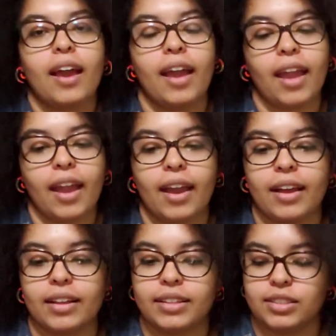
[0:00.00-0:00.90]

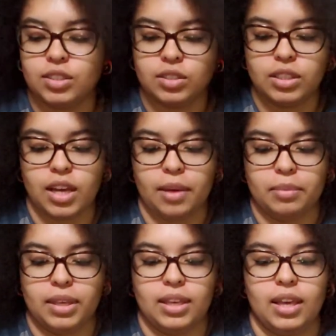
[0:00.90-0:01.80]
And she got
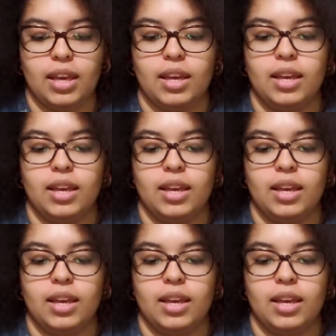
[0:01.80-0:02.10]
me.